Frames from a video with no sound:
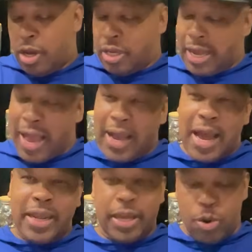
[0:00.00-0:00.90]
Yeah, I got
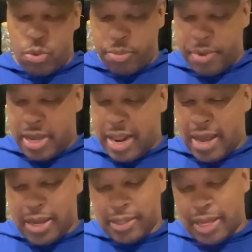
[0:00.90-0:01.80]
to get on him,
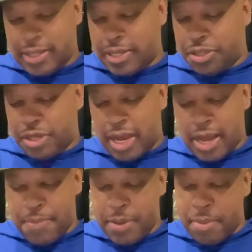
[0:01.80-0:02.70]
man. That's just how I got
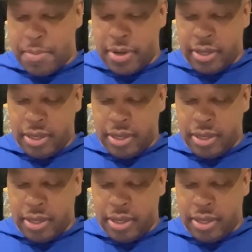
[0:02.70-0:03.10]
to make my money.